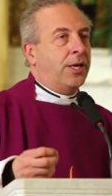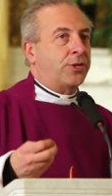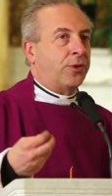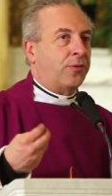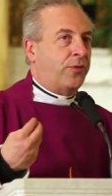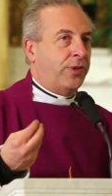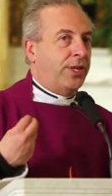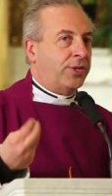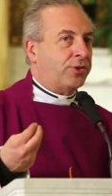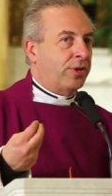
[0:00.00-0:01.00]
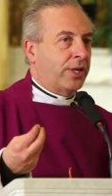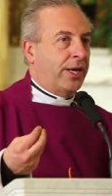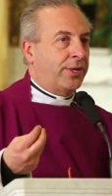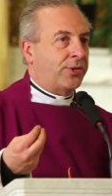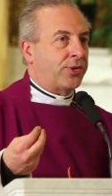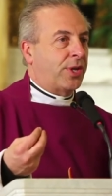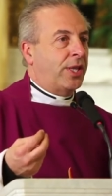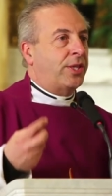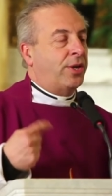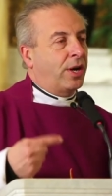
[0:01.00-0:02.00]
So for the Israelites,
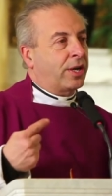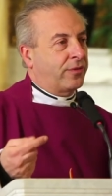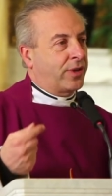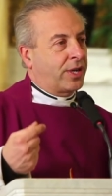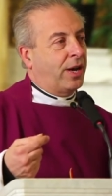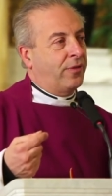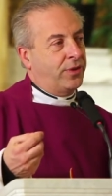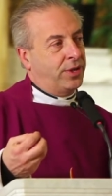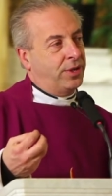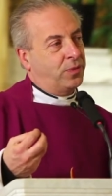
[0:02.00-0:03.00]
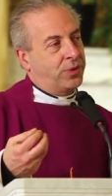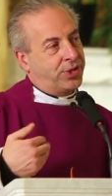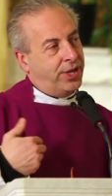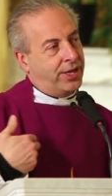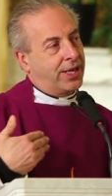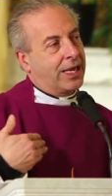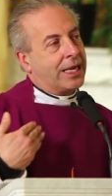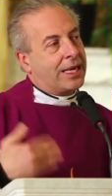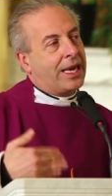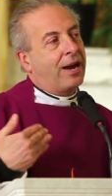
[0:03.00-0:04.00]
the Ark of the Covenant was their
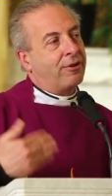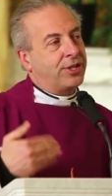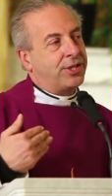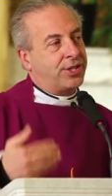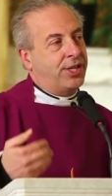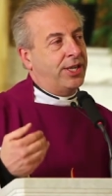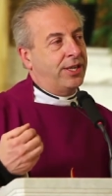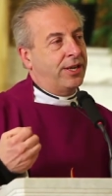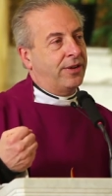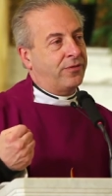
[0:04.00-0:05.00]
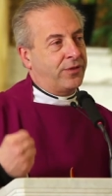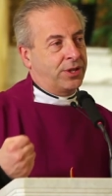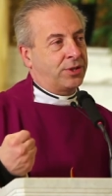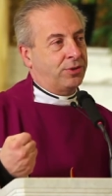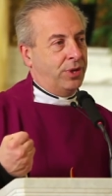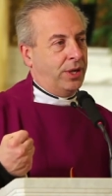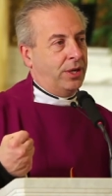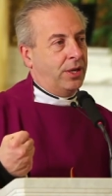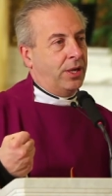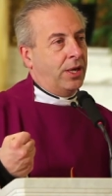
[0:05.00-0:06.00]
guarantee of victory.
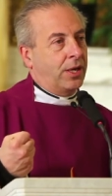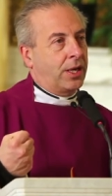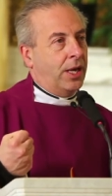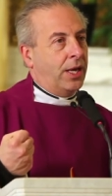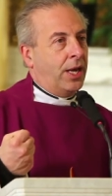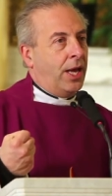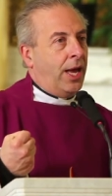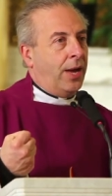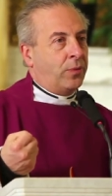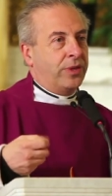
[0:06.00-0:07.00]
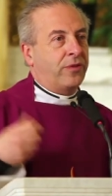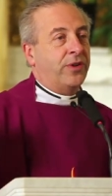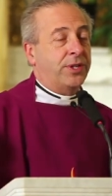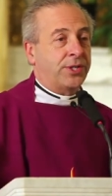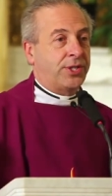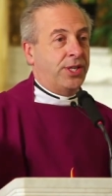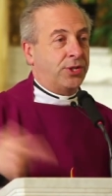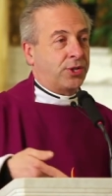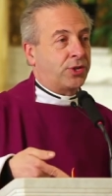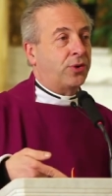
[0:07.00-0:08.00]
When the
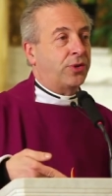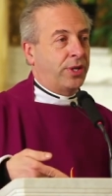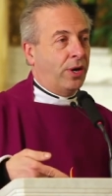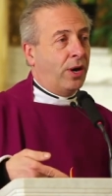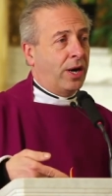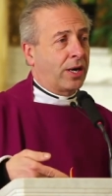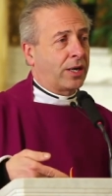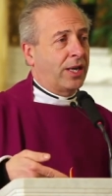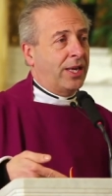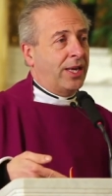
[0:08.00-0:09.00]
Philistines stole the Ark,